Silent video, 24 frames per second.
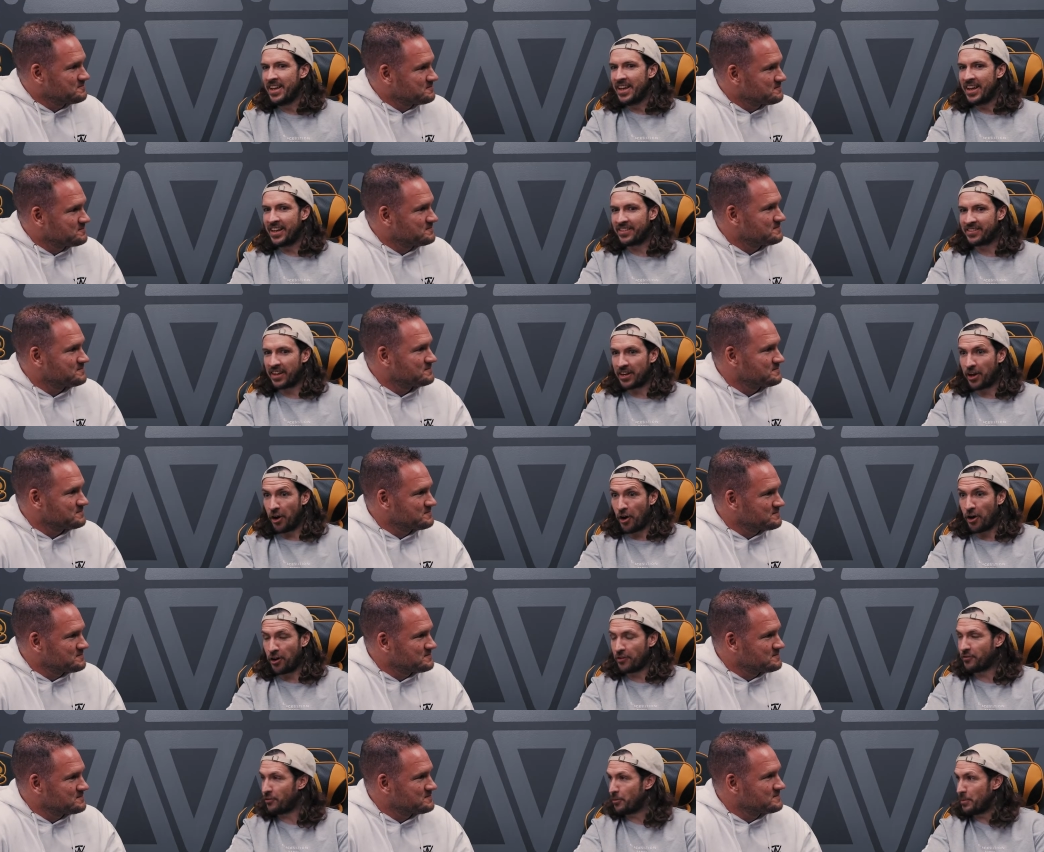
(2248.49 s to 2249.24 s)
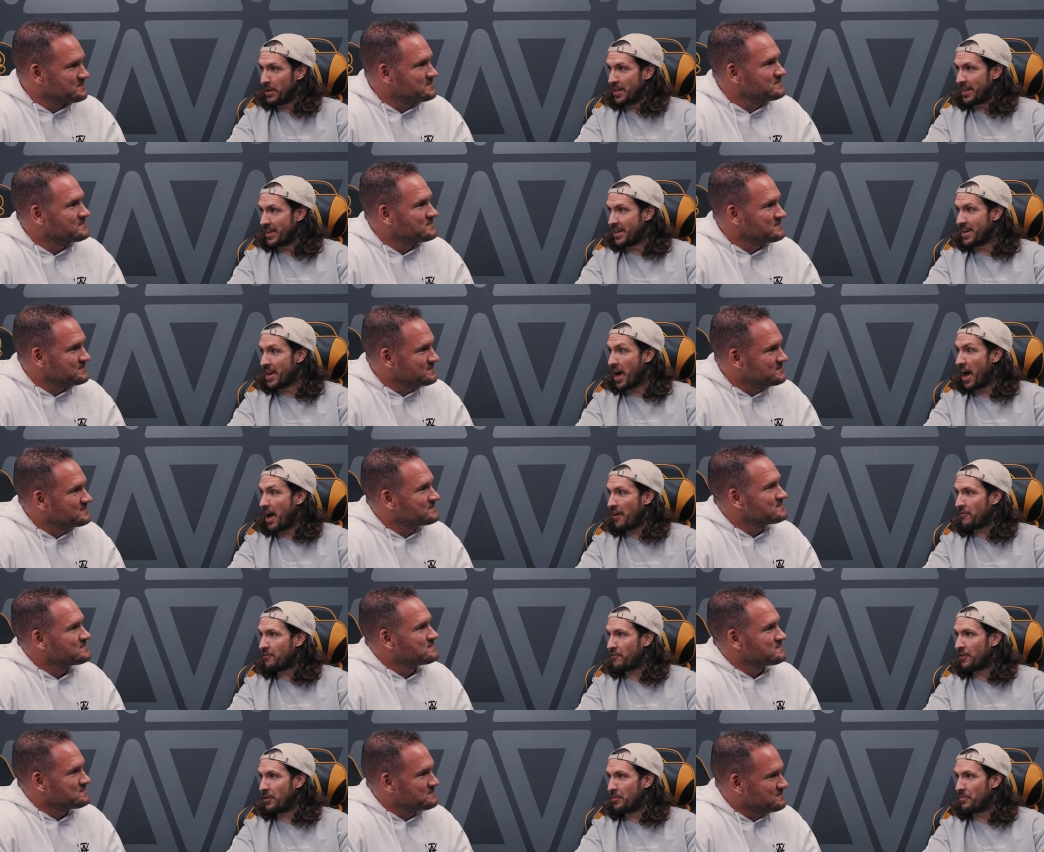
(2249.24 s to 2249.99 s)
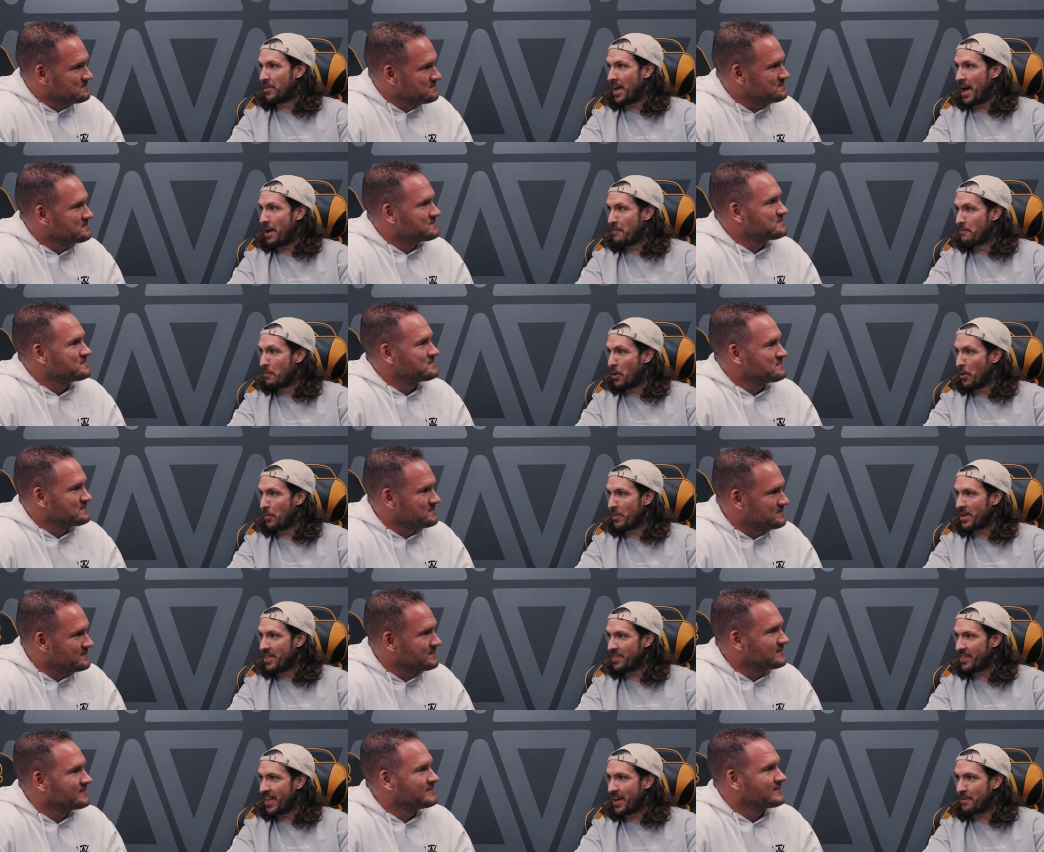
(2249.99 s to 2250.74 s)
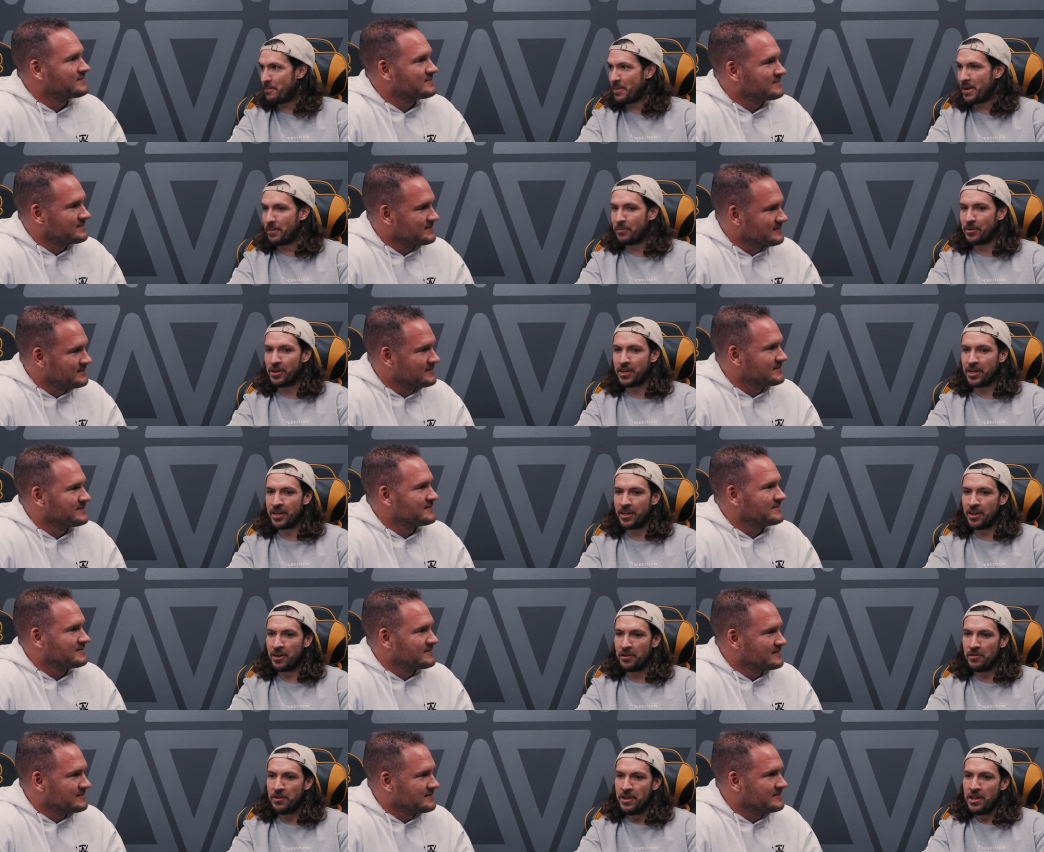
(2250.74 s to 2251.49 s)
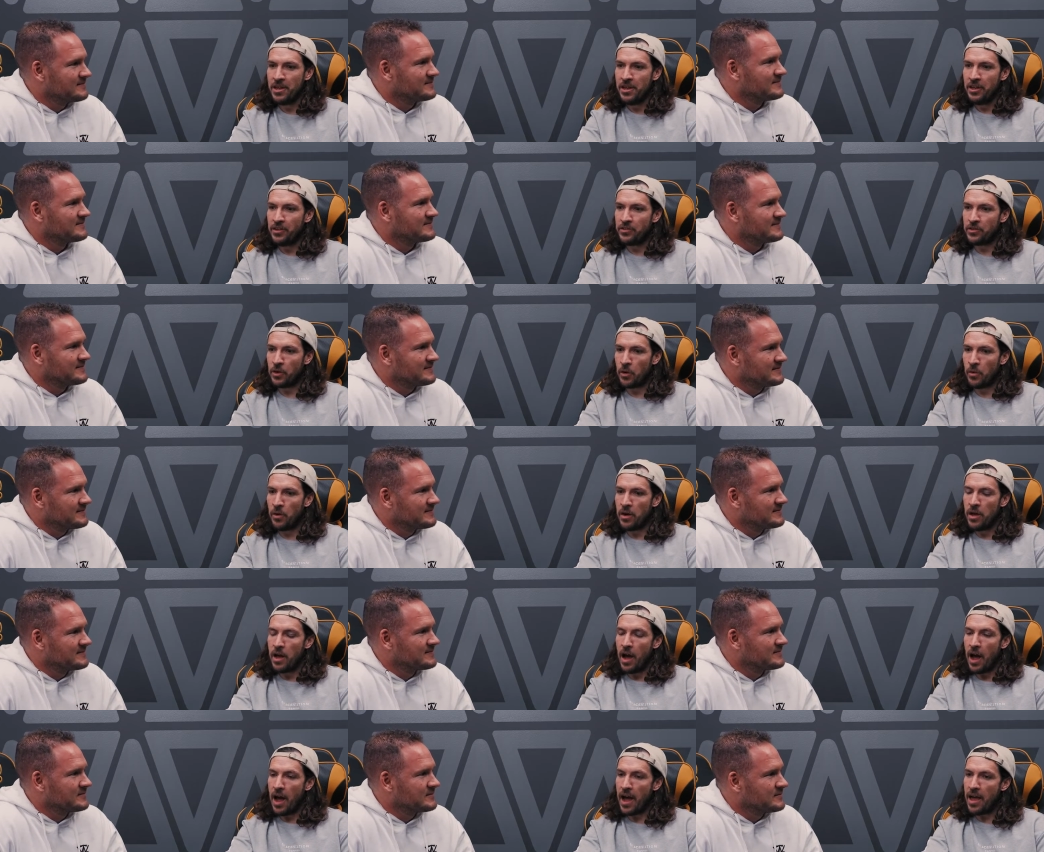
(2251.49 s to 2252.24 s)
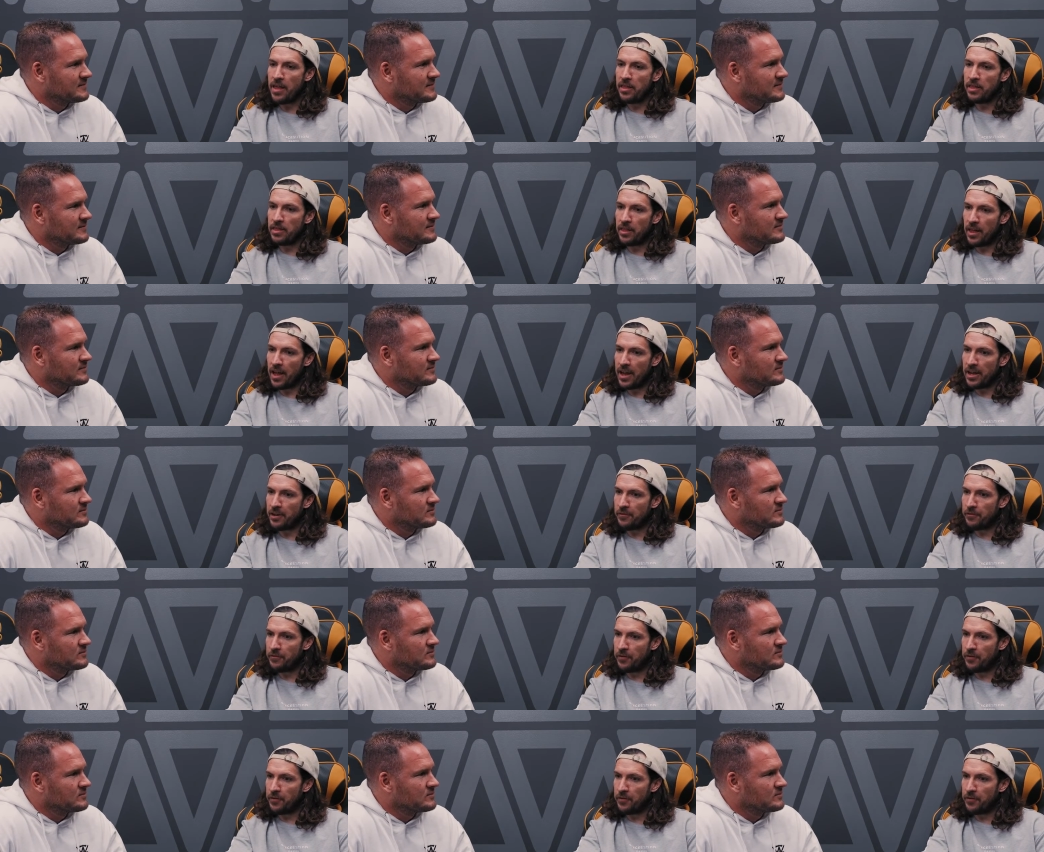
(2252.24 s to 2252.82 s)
Speaker 1: It's like hard for me to not film that moment and that memory, you know? So I like